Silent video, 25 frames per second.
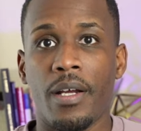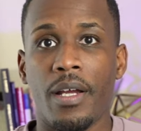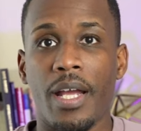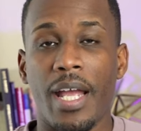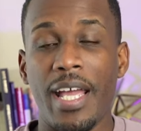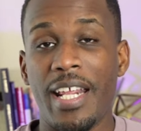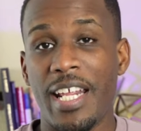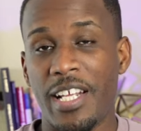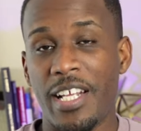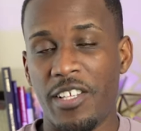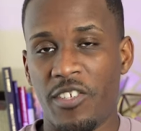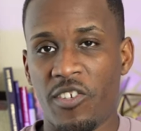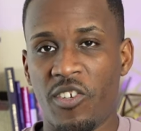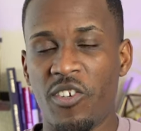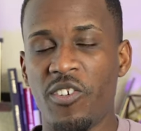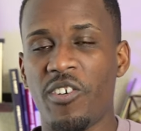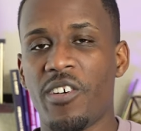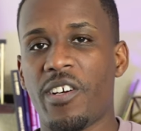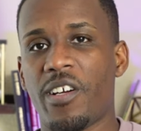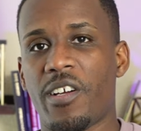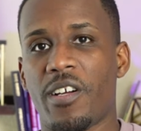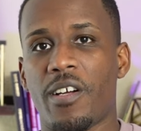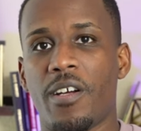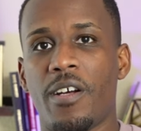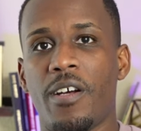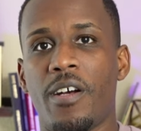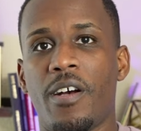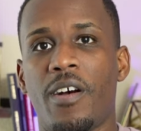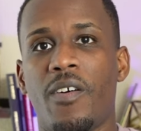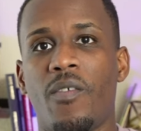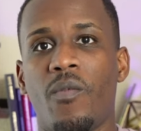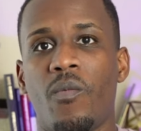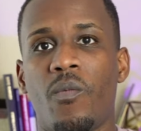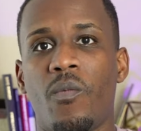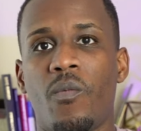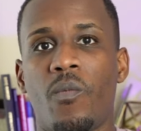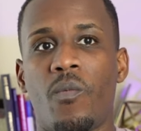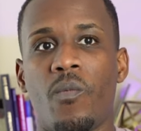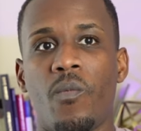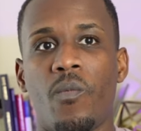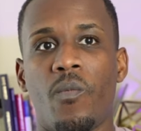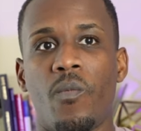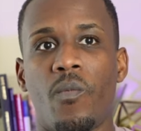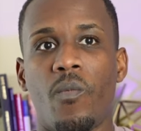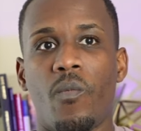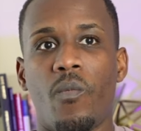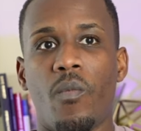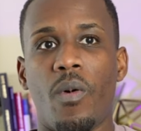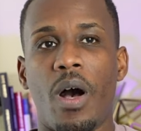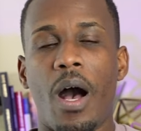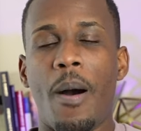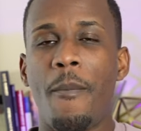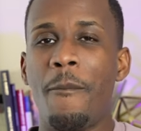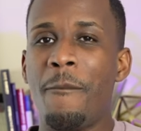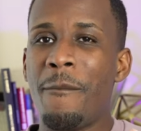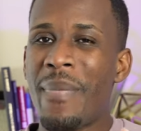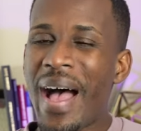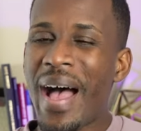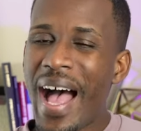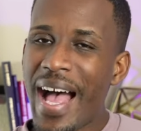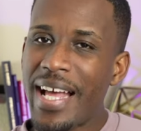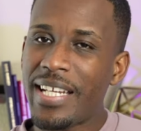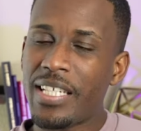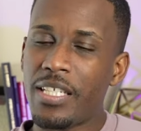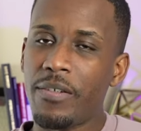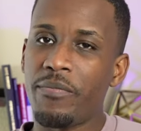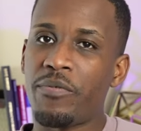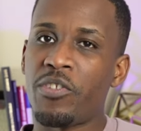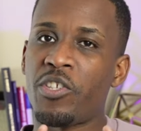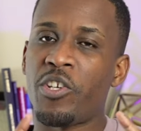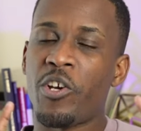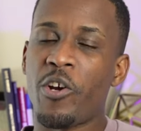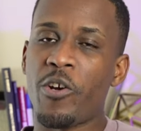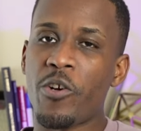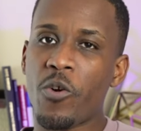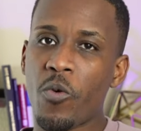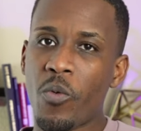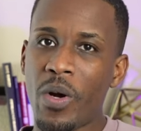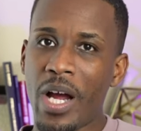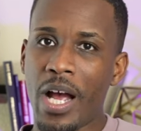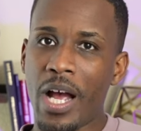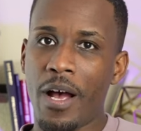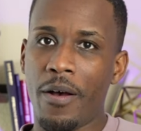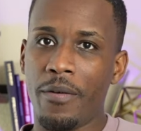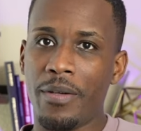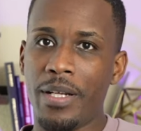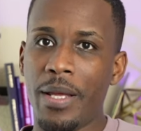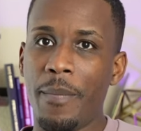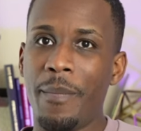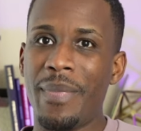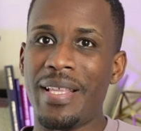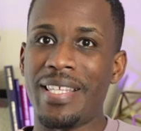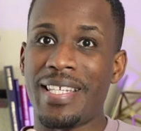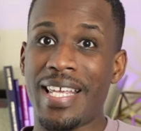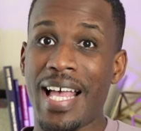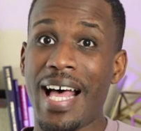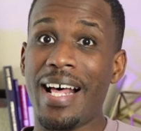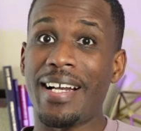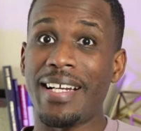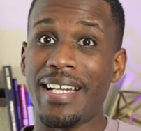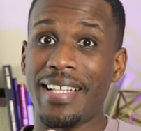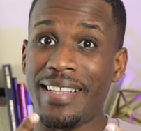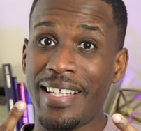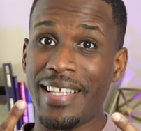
And it took a massive turnaround in mentality.